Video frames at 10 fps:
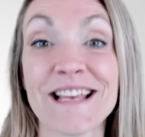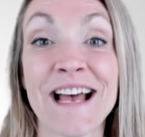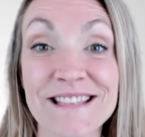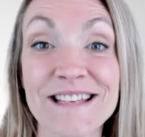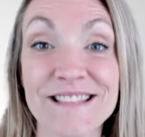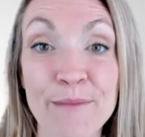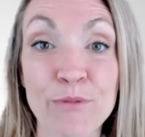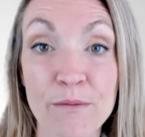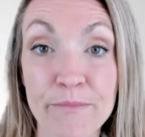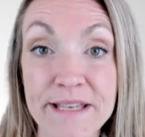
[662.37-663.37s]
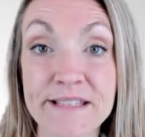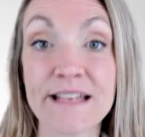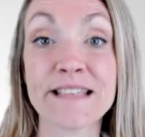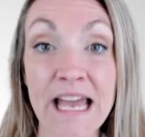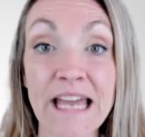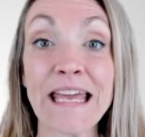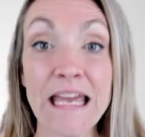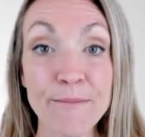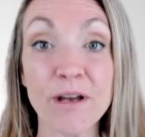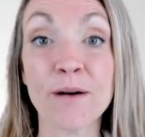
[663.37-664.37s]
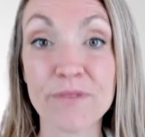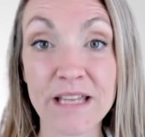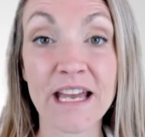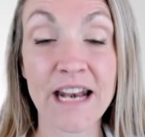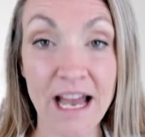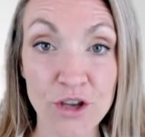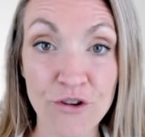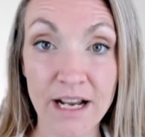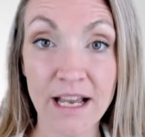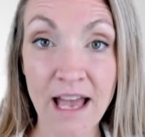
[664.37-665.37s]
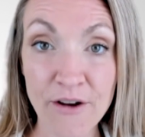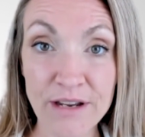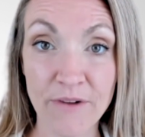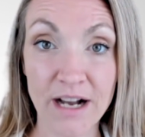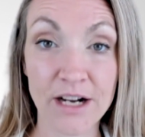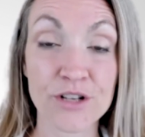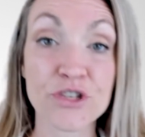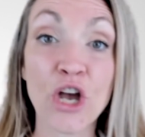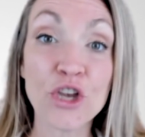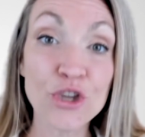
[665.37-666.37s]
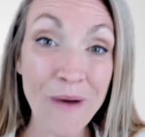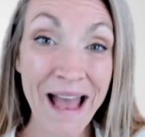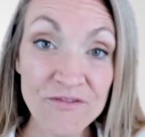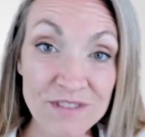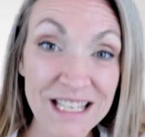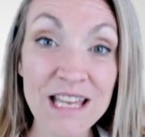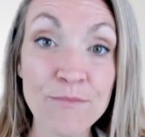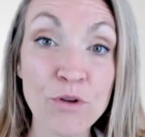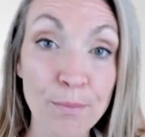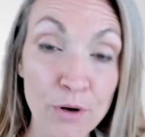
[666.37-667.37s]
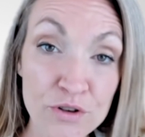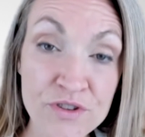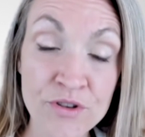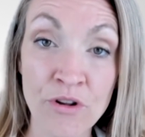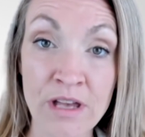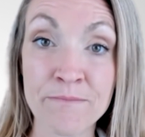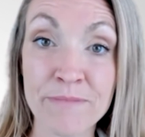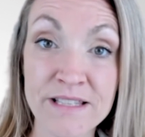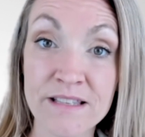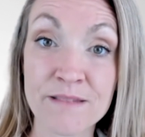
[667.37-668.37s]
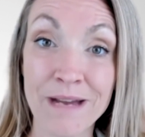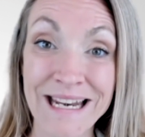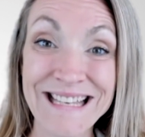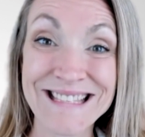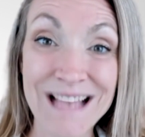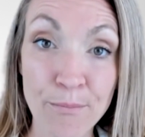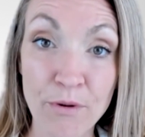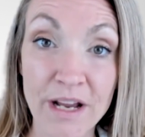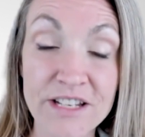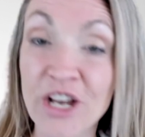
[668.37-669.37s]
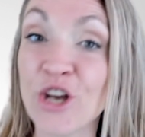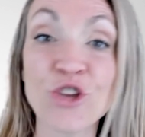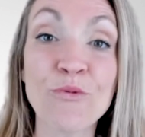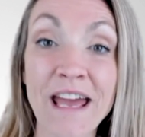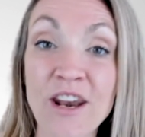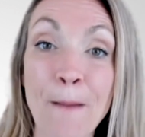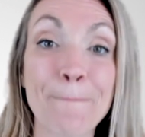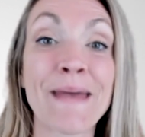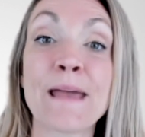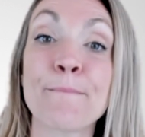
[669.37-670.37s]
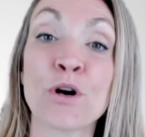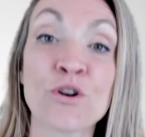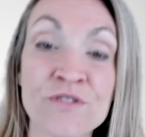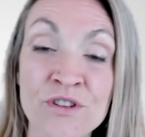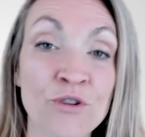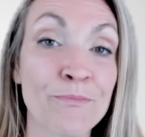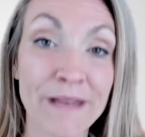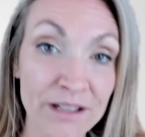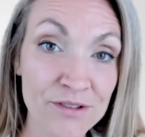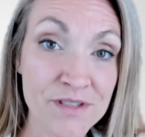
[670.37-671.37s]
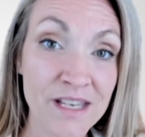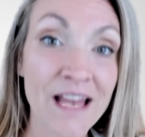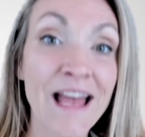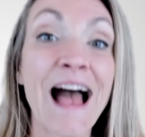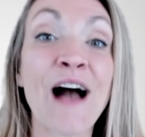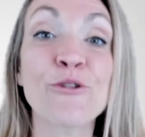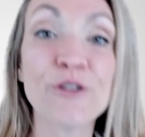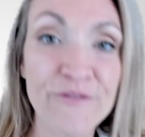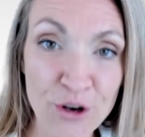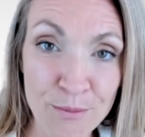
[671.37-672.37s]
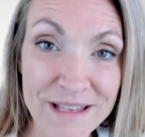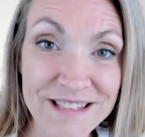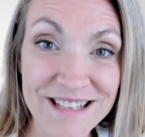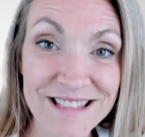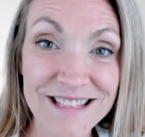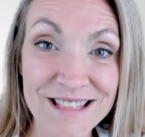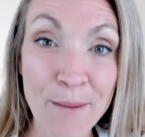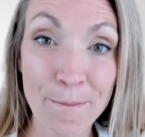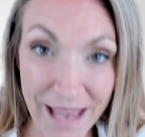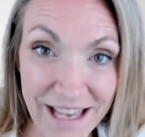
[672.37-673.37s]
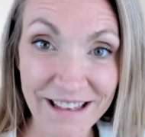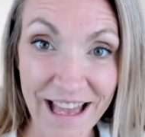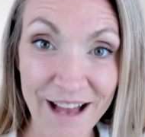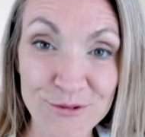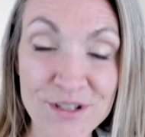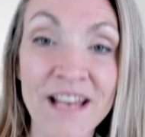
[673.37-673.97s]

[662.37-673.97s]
as a separate business and keep complete and accurate accounting records. You have to keep your personal and business money separate. You cannot pay personal bills out of your business's bank account.